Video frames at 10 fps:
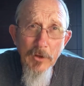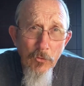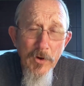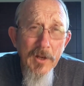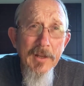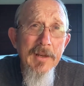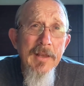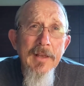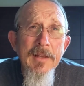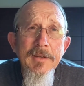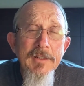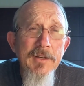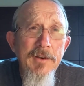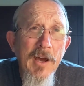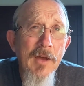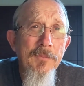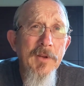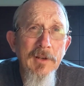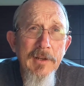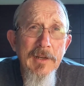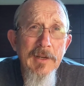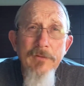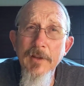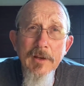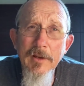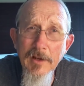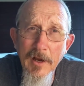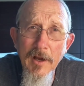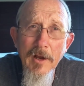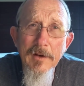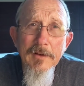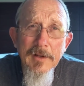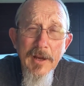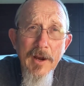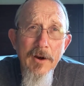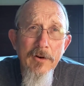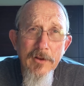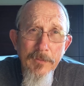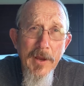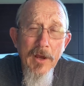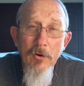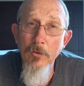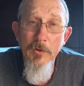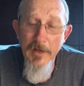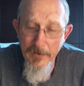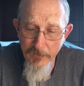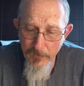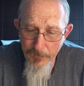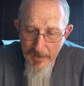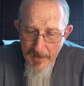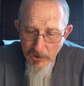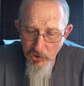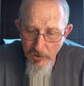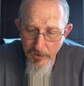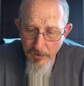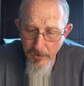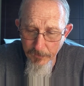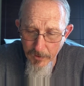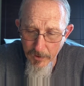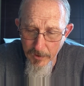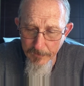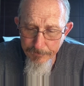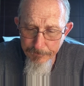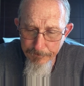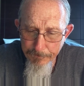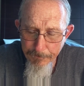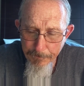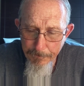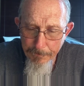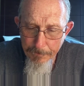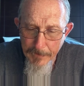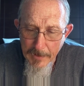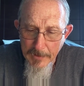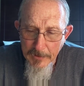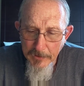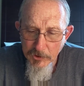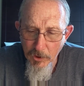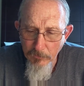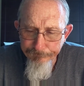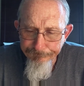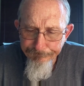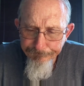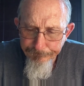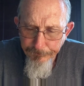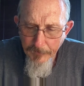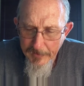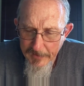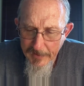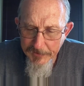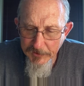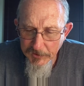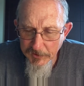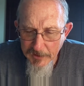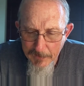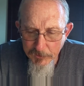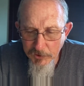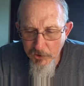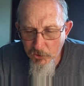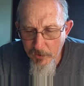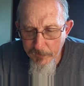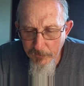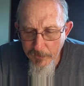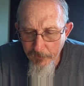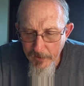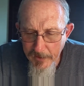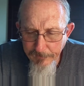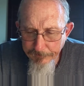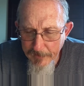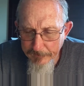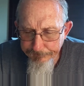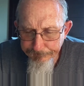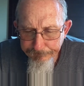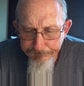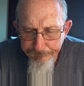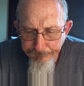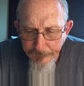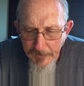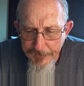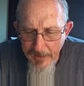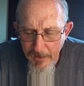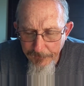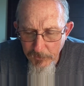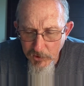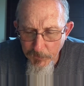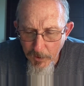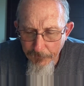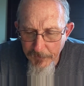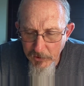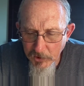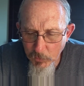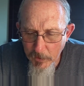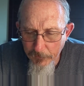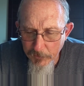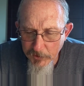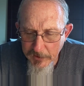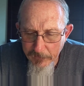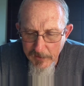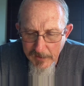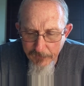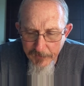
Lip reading: really did not believe that God cared about or would have compassion upon. So he has his disciples distribute the bread. They had a few small fish as well. Verse 7, he gave